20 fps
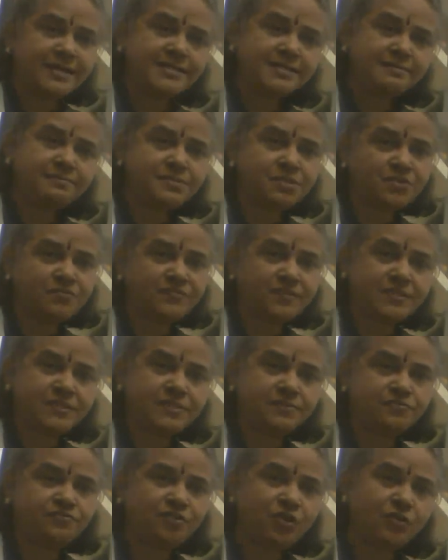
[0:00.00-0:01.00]
items of
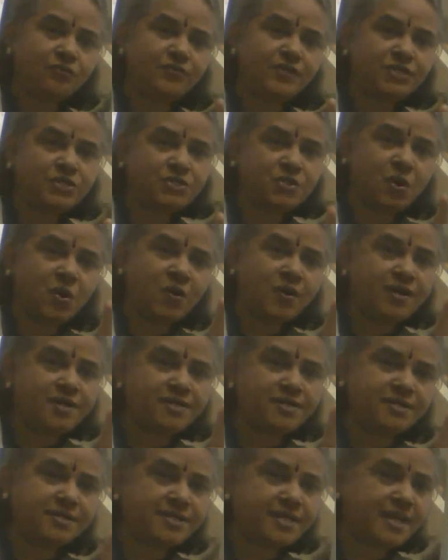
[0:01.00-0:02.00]
receipts for which the
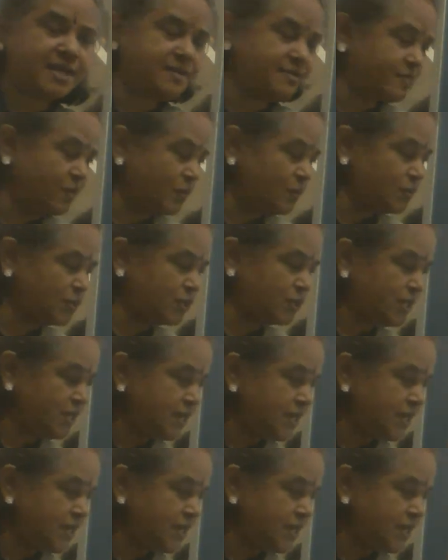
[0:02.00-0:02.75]
auditor can vouch.